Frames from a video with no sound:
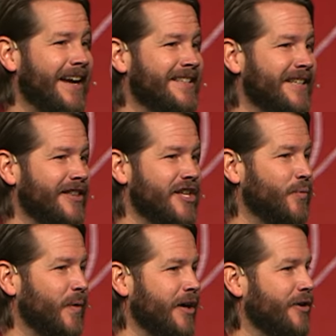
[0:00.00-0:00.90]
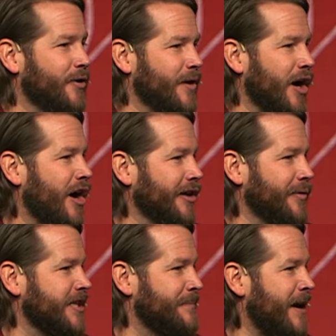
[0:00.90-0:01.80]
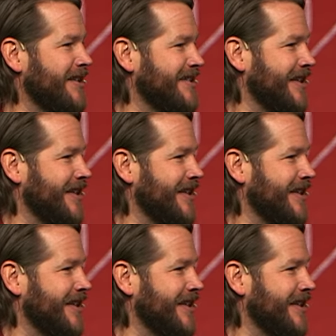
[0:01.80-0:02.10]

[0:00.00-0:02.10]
it's like this weird call and response